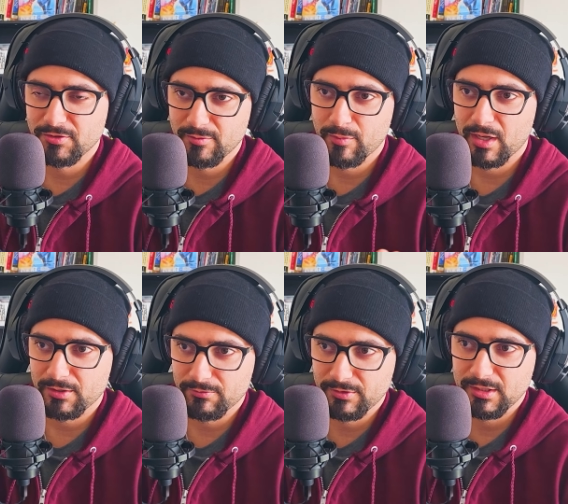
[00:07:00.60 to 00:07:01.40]
They're going
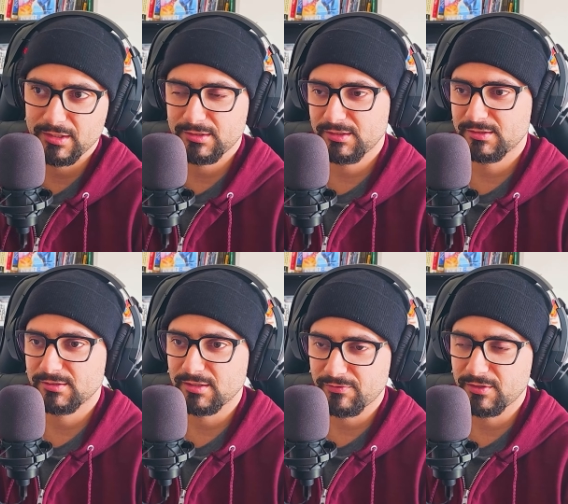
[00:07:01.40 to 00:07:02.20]
back and re-listening to
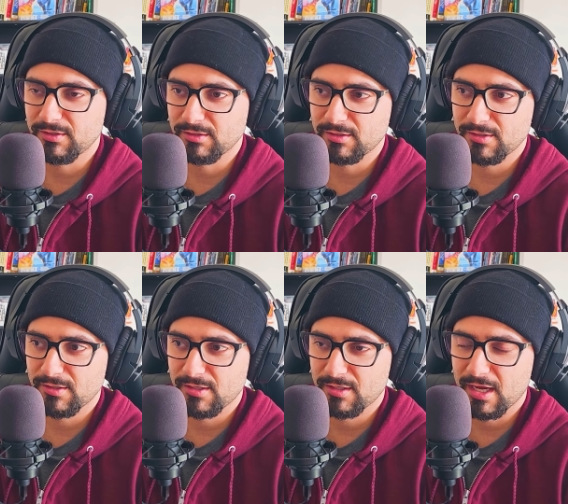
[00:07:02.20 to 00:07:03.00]
stuff and
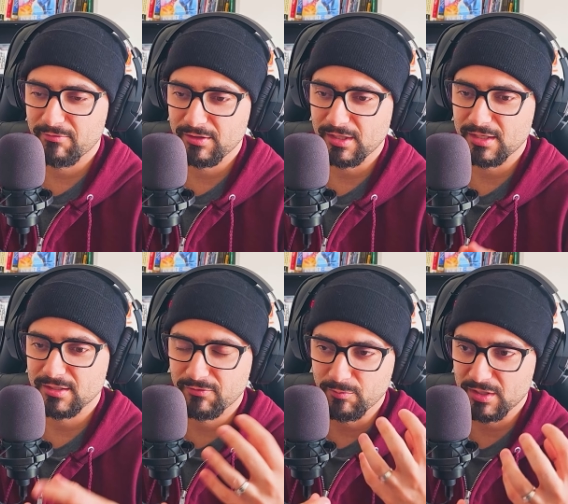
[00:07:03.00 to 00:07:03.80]
and having that
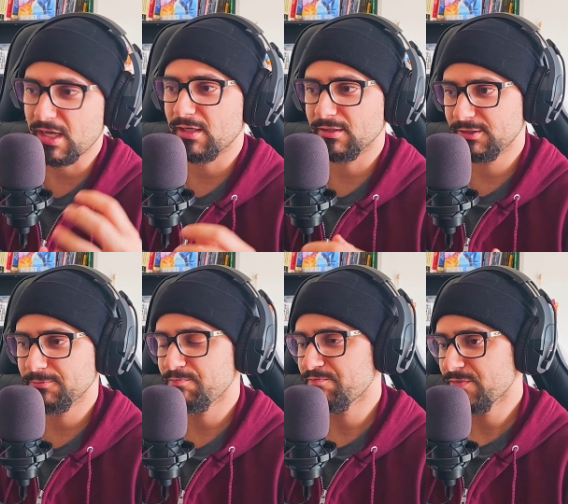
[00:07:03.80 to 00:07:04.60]
different
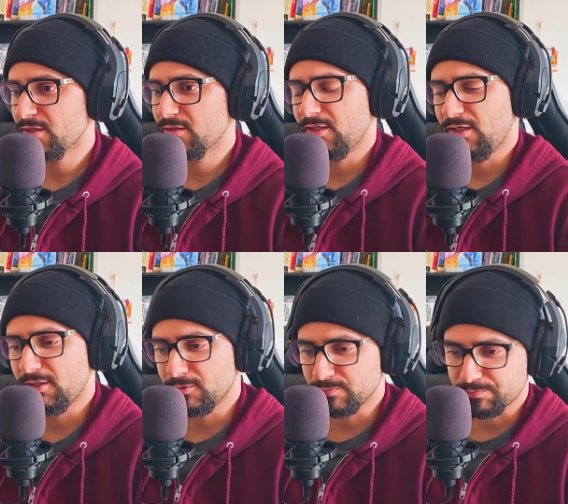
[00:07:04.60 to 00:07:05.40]
mentality.
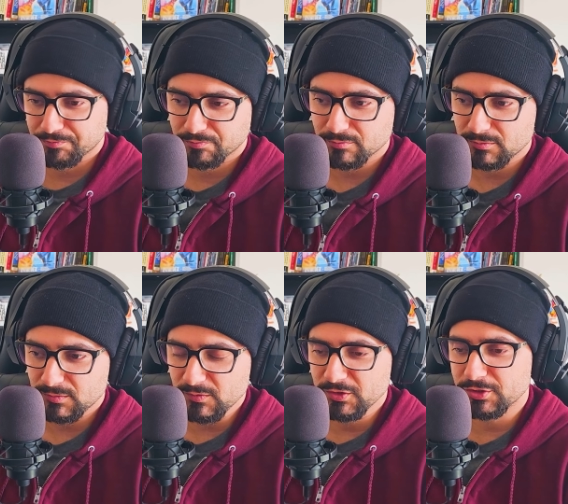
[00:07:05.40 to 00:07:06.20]
Um,
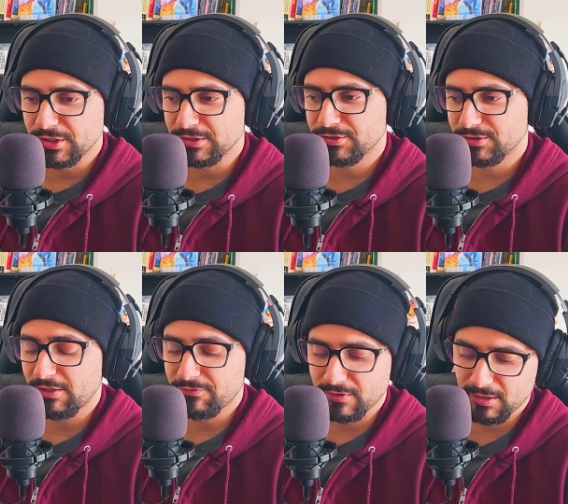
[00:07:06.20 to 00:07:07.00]
so Chester's
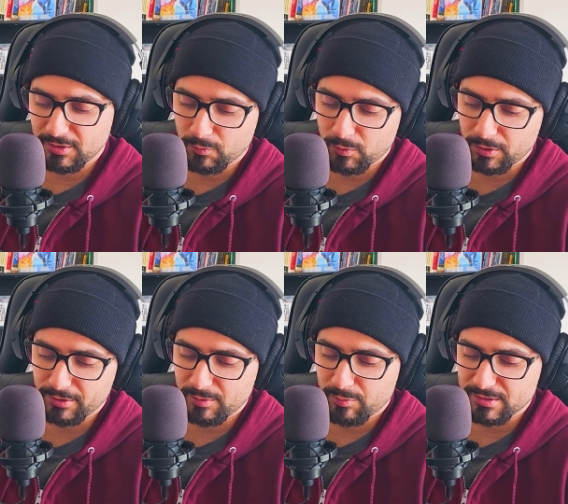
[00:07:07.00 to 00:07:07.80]
definitely one
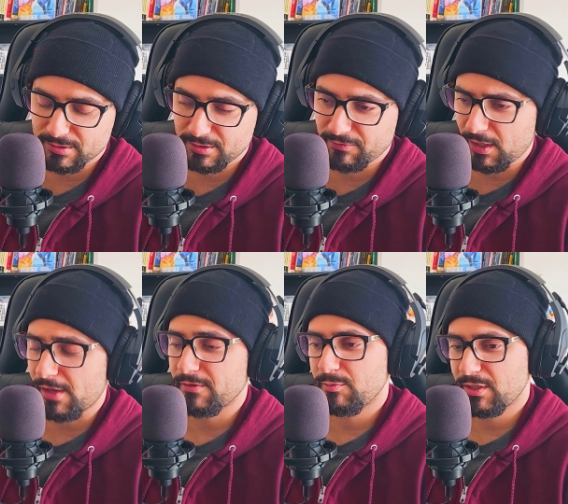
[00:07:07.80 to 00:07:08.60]
of the best, if
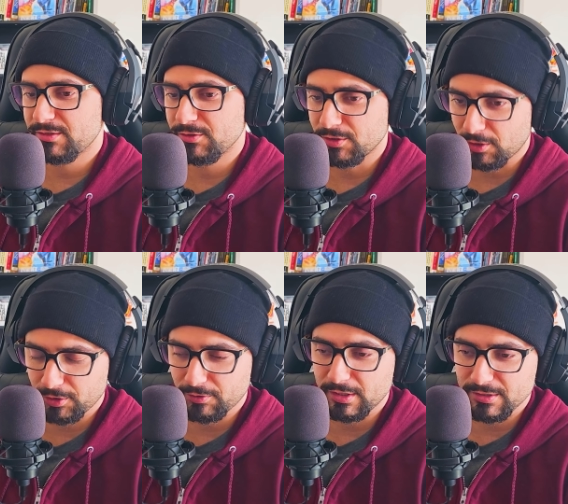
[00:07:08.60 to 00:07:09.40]
not the best. You can
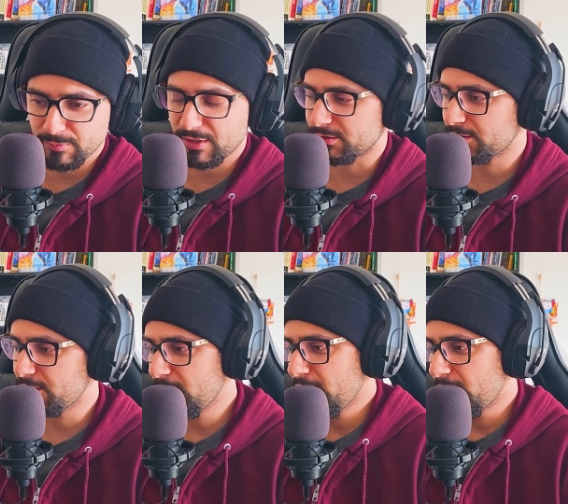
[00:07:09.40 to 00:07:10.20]
argue that he's the best,
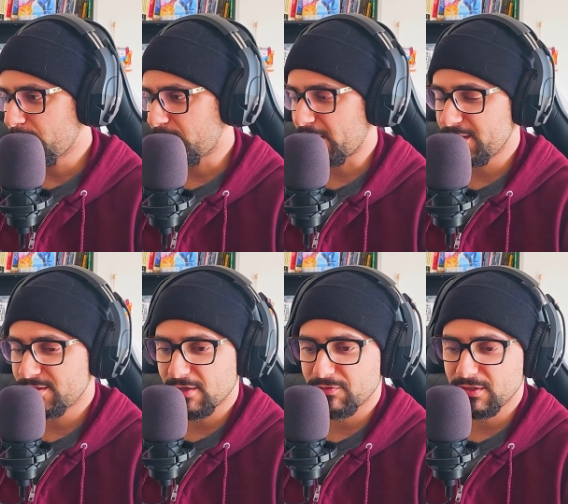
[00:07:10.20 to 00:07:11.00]
but
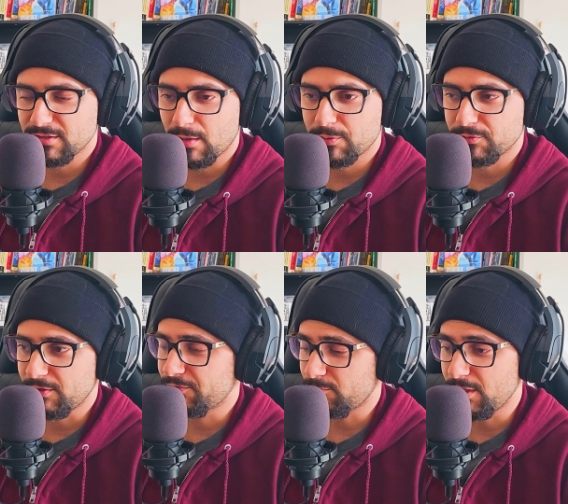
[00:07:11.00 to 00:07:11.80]
he's definitely top
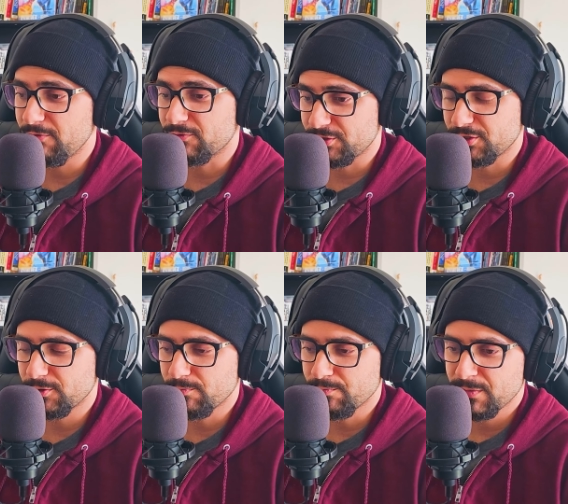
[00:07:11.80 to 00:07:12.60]
three for me for
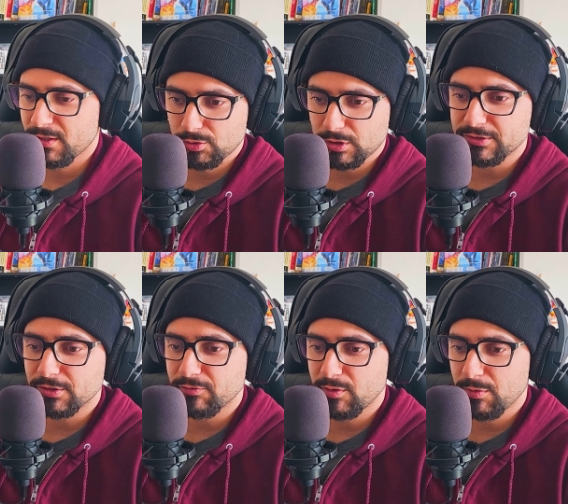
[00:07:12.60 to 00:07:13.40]
sure. Let's
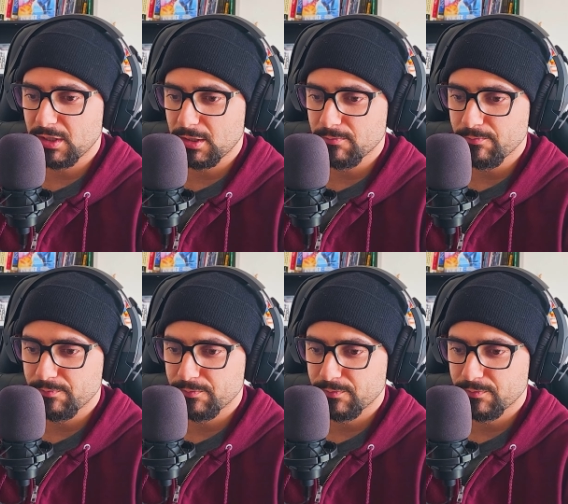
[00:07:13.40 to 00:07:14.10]
start from the beginning,